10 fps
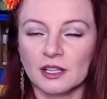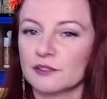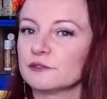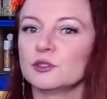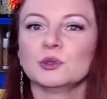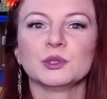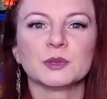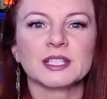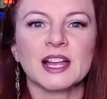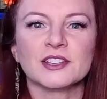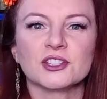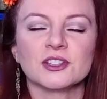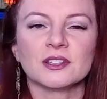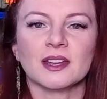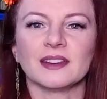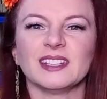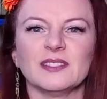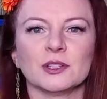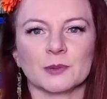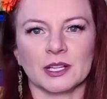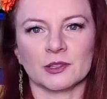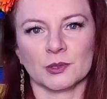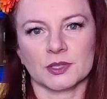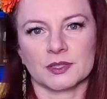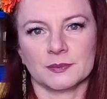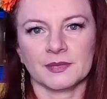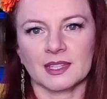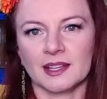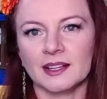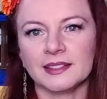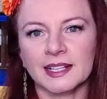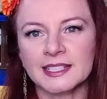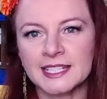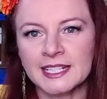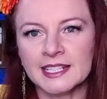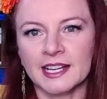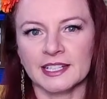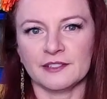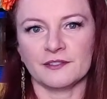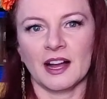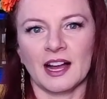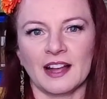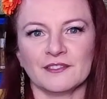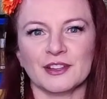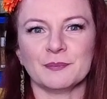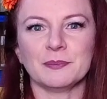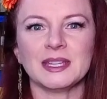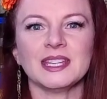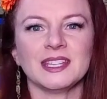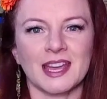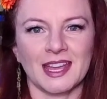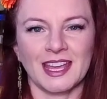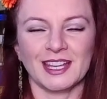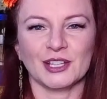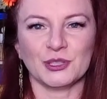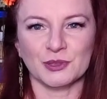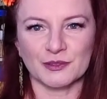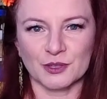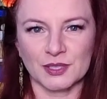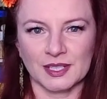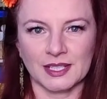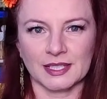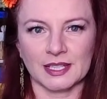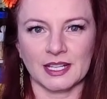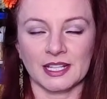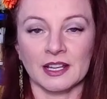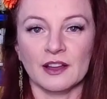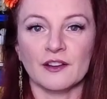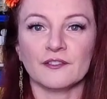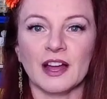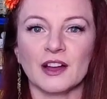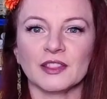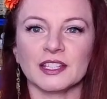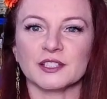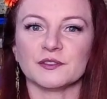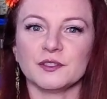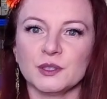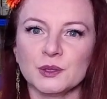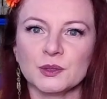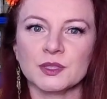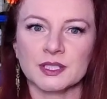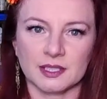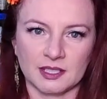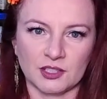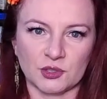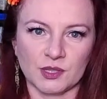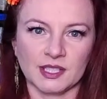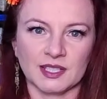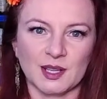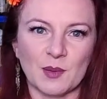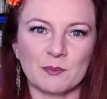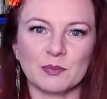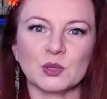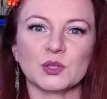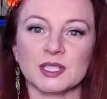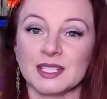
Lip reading: fluid retention, and even wrinkles. A 1995 Miami University study found that diffused citrus boosted